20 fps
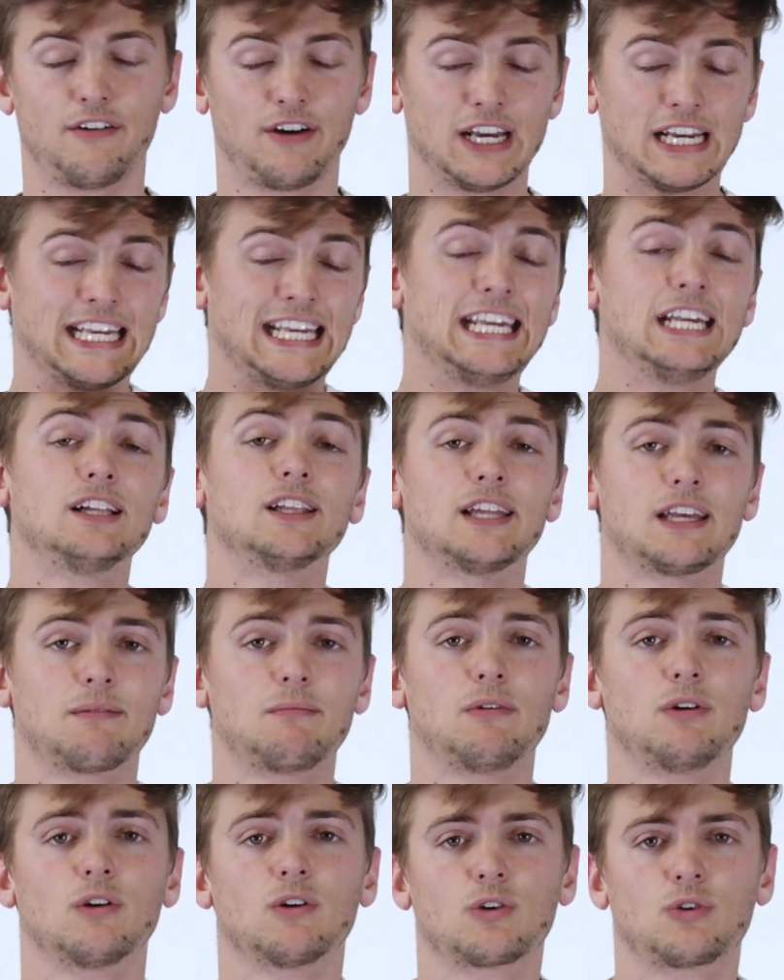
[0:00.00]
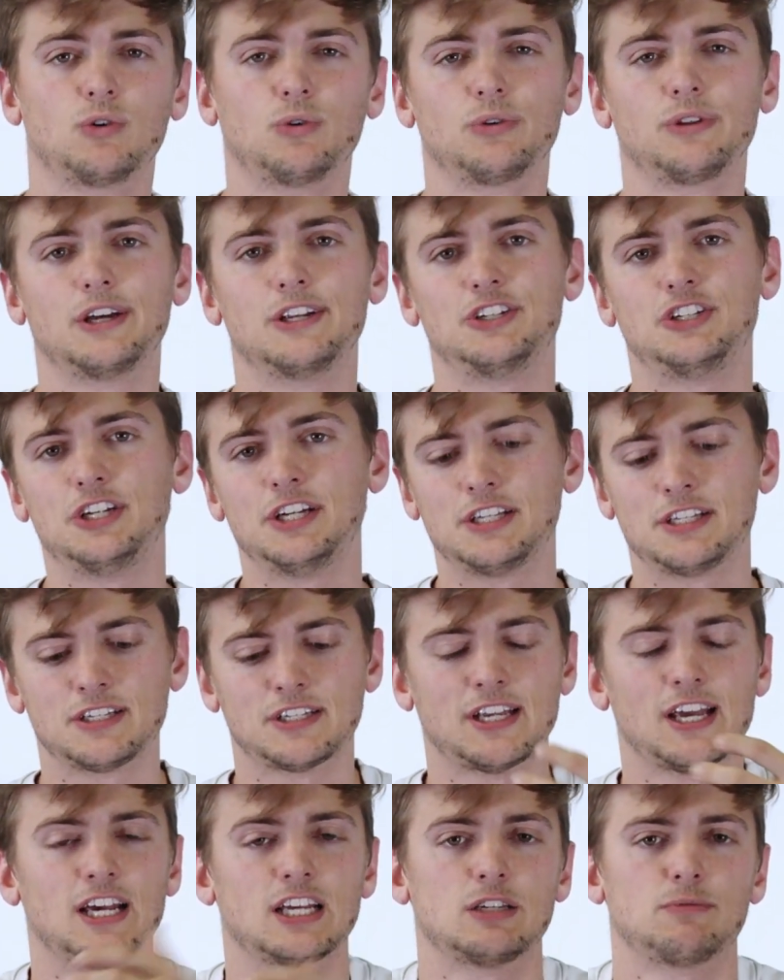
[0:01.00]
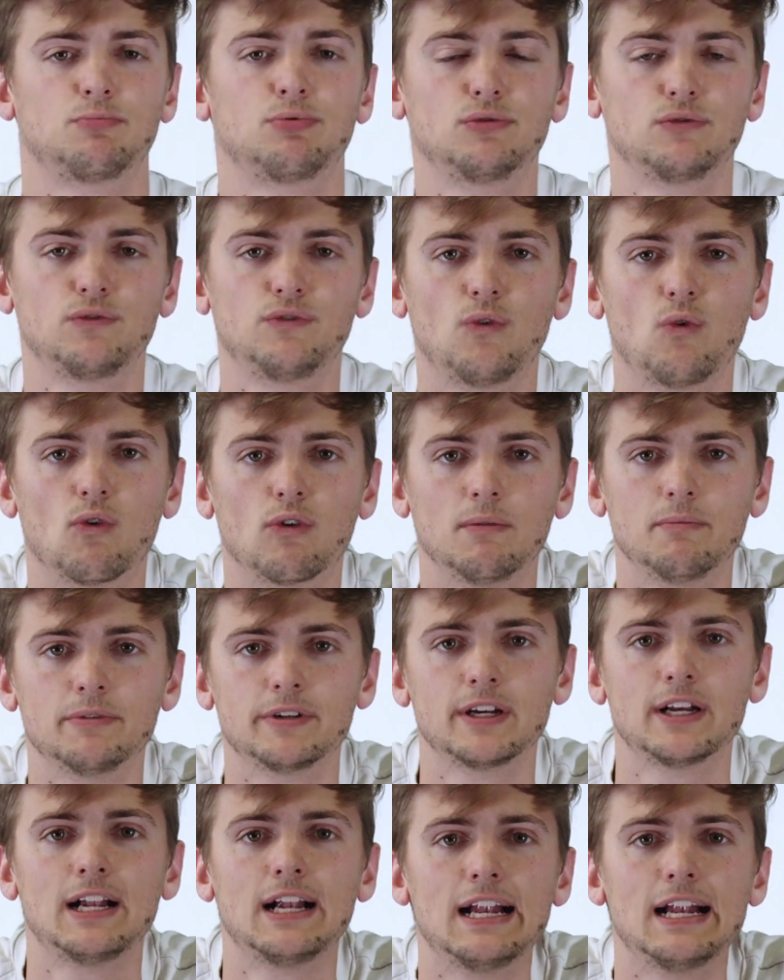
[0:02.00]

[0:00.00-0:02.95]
healing miracle that Jesus has performed.